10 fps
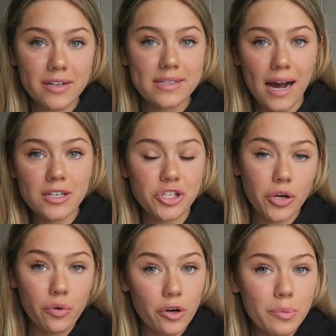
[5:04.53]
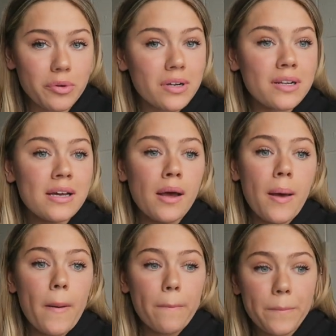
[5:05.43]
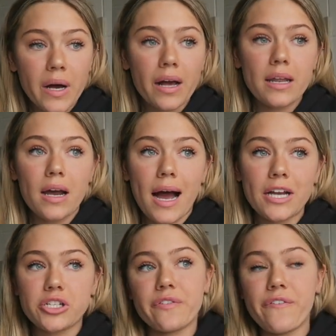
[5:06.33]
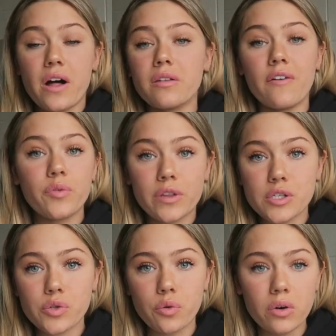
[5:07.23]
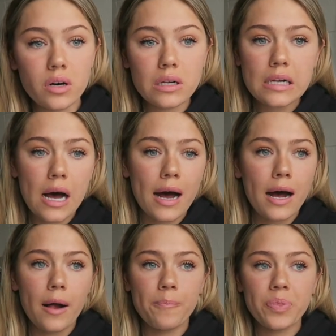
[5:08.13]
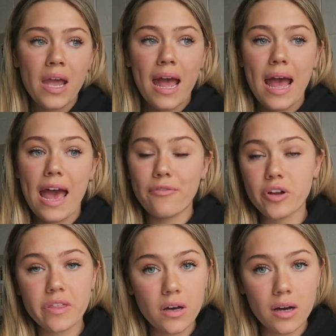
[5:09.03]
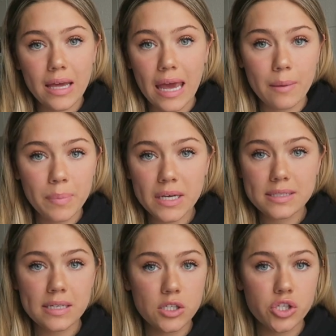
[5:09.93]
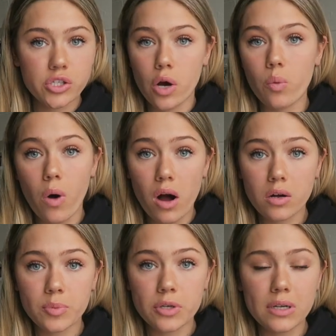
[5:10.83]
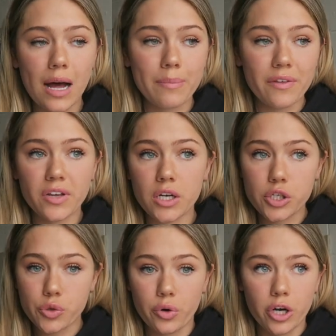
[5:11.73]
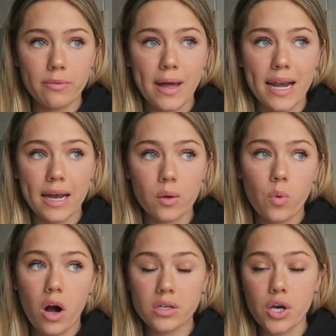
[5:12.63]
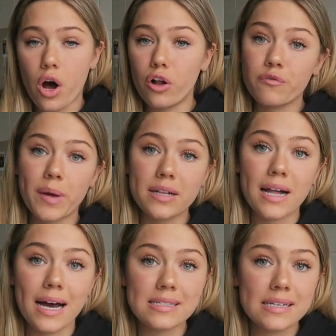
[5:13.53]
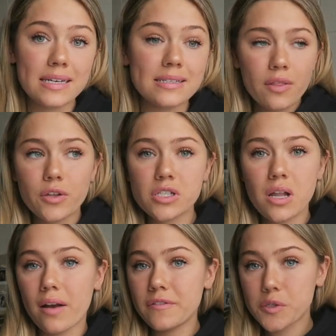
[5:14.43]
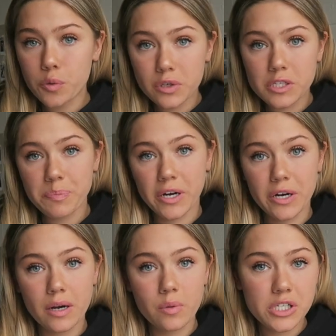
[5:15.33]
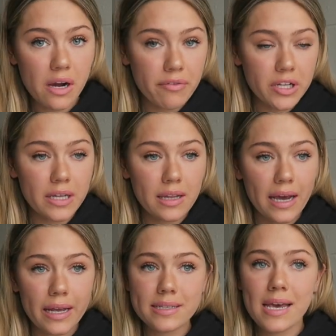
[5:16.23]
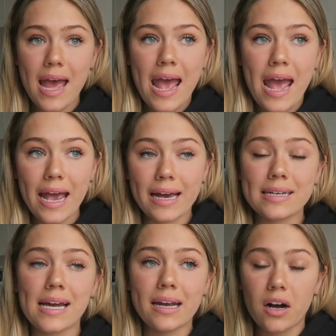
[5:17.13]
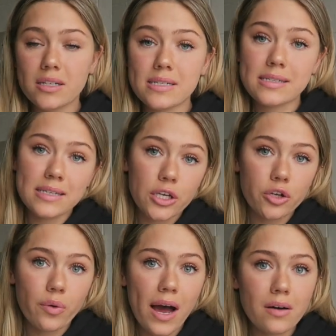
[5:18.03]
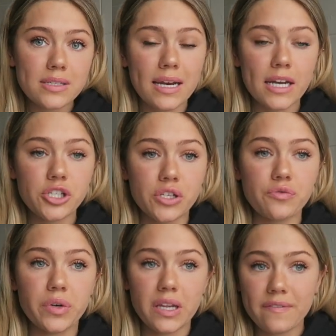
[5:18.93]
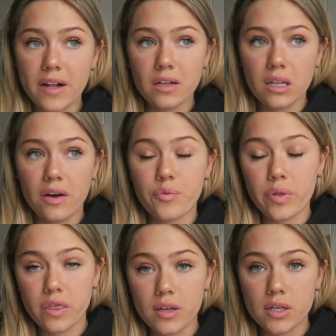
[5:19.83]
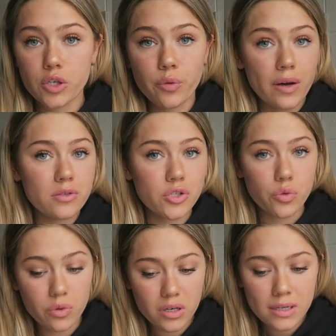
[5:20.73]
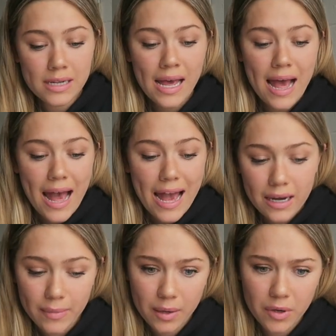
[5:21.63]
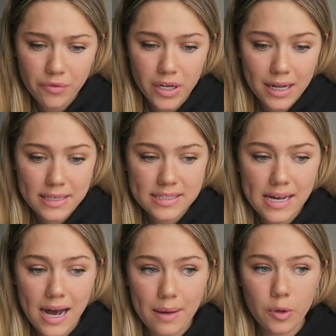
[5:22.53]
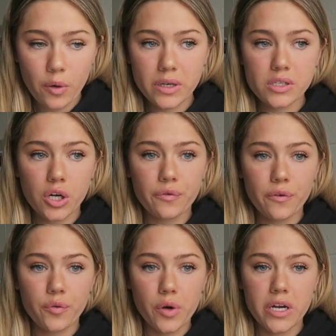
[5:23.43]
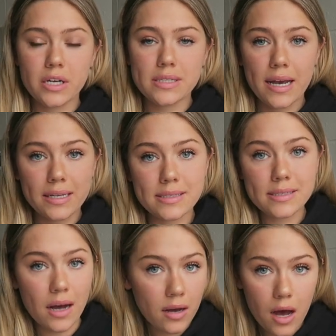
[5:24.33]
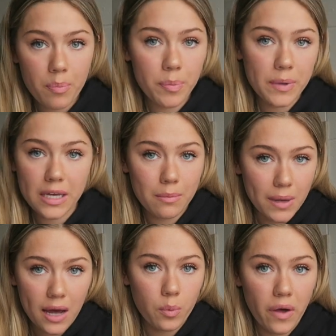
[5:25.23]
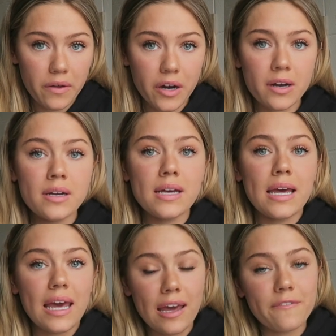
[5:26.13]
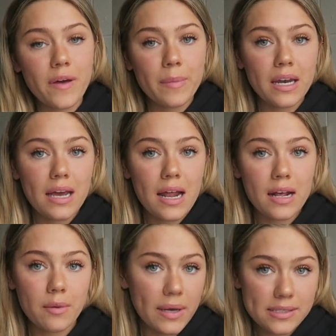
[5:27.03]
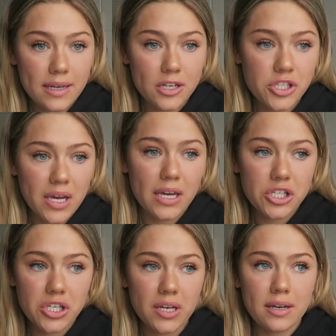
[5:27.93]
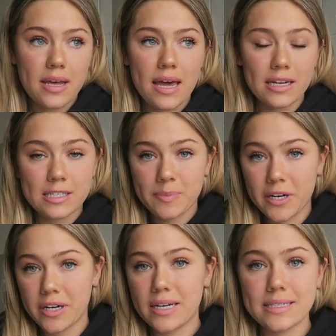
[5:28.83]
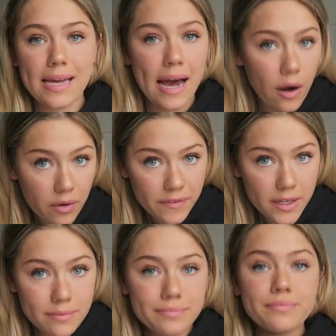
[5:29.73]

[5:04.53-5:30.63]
It's actually horrible, but I just fell in love with the school. Everything on campus is so walkable. I'm living in a dorm and I can walk to all of my classes. There's a lot of school spirit, which I really liked. And I got to see Newhouse and I just really fell in love with the Newhouse school. And it made me realize that I'm going to college for 4 years. I can suck up being in bad weather if I'm gonna get an amazing education and experience out of it.